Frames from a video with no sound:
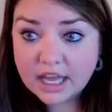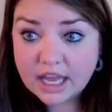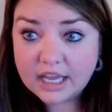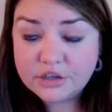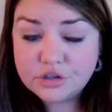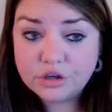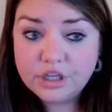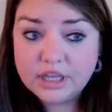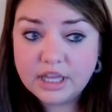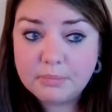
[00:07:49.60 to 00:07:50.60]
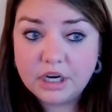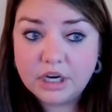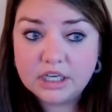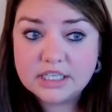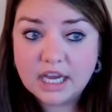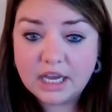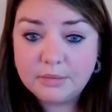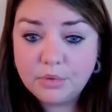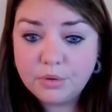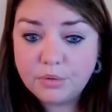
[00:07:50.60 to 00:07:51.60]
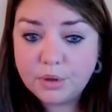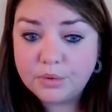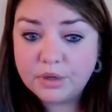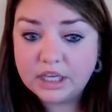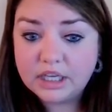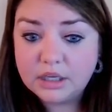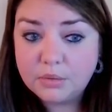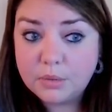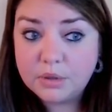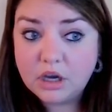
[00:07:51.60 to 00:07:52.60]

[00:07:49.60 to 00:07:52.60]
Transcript: And during that period of time, what we